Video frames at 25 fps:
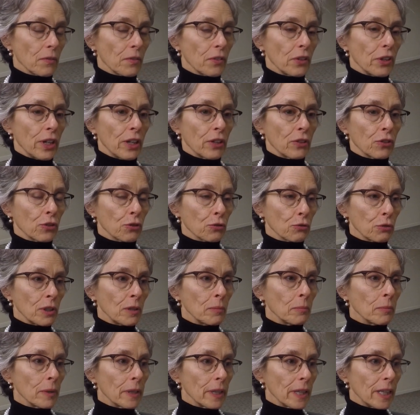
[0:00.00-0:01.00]

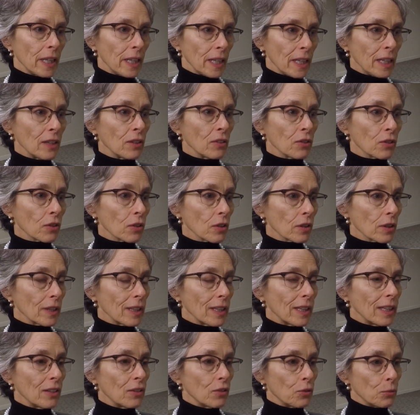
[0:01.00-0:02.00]
Extreme heat
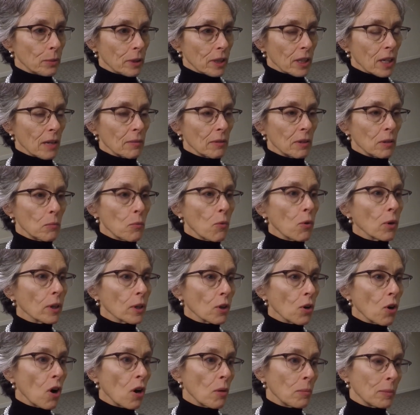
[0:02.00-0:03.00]
is becoming more
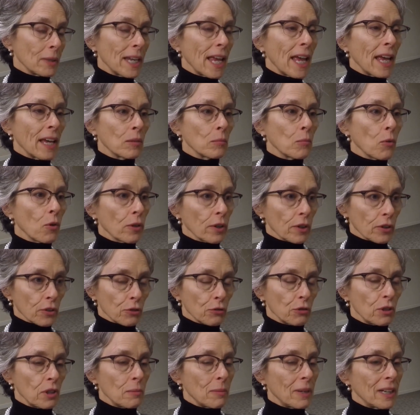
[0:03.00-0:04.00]
common and more
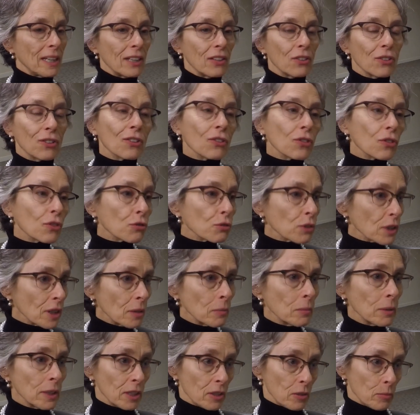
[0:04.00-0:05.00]
extreme, and it's
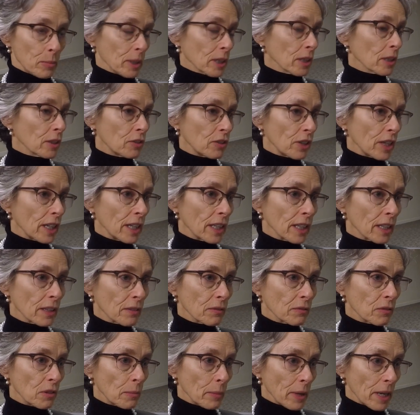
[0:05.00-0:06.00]
extremely debilitating
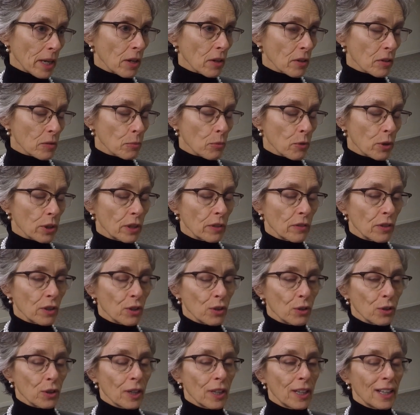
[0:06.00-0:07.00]
from a health point of
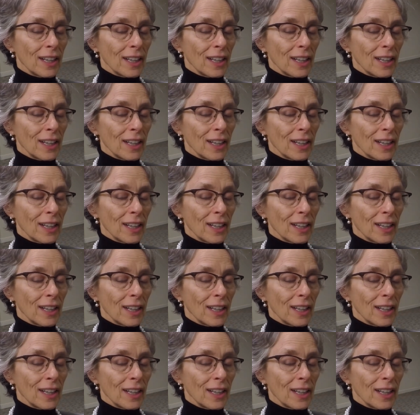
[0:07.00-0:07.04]
view.